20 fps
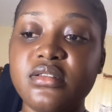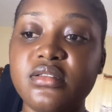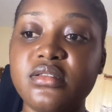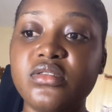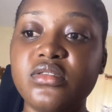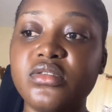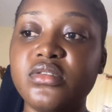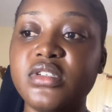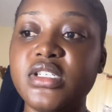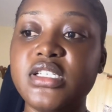
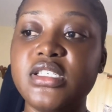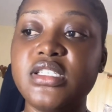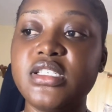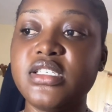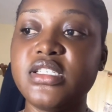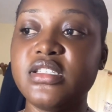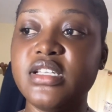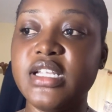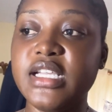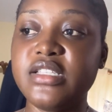no this is
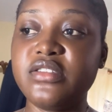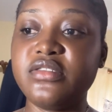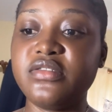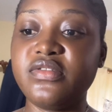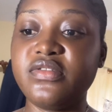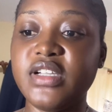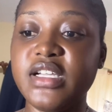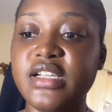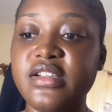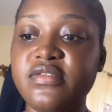nine two
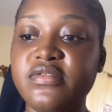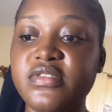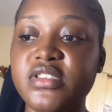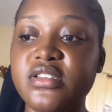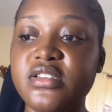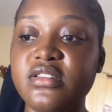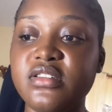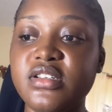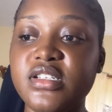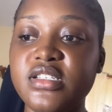five
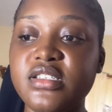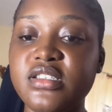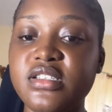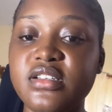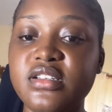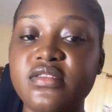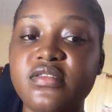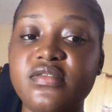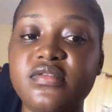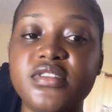sterling
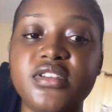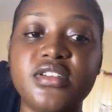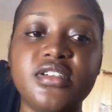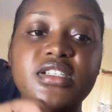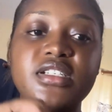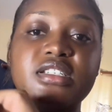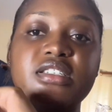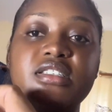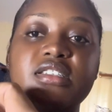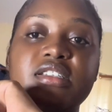silver,
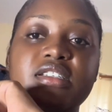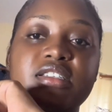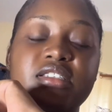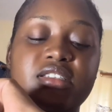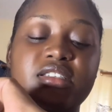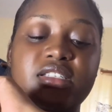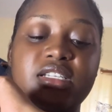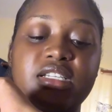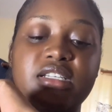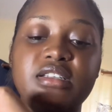this is
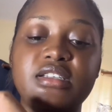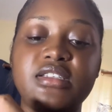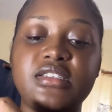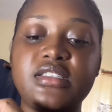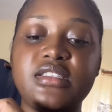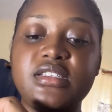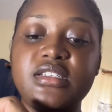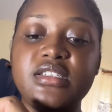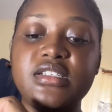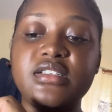stainless
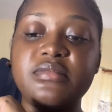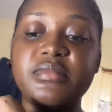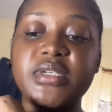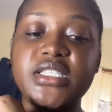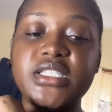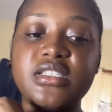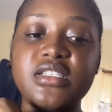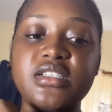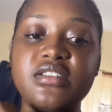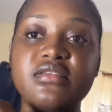steel
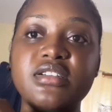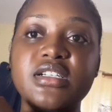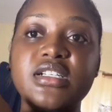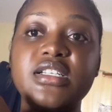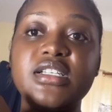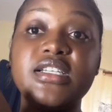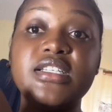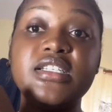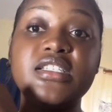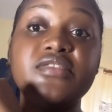material,
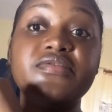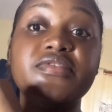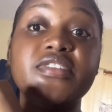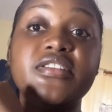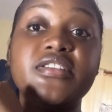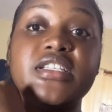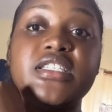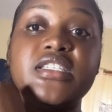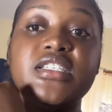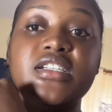and it's very
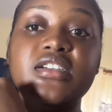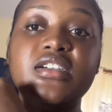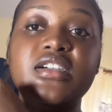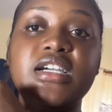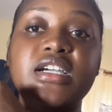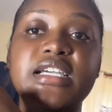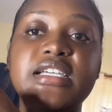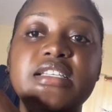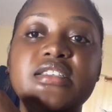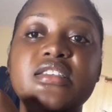thick,
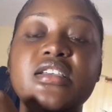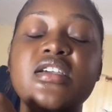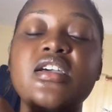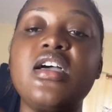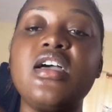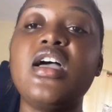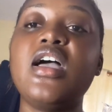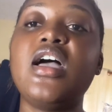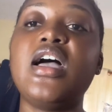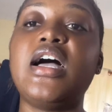guys.
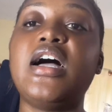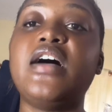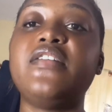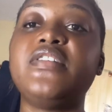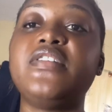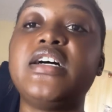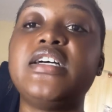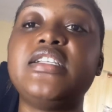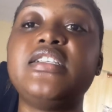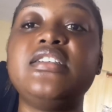I've
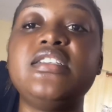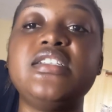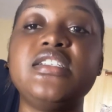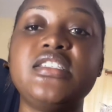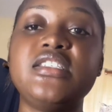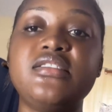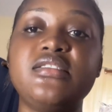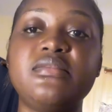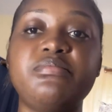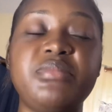had
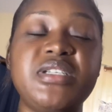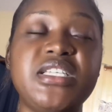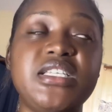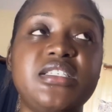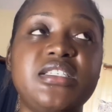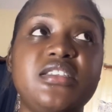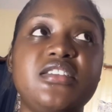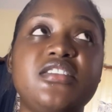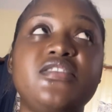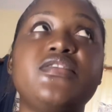these
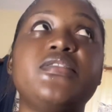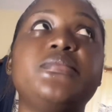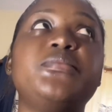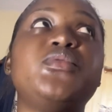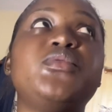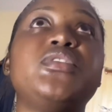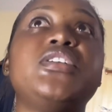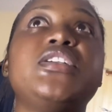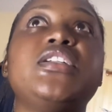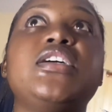pieces for
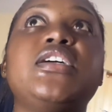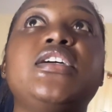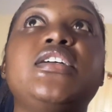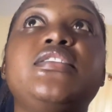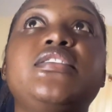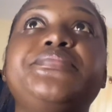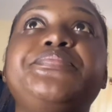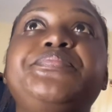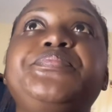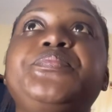more
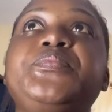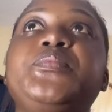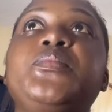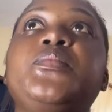than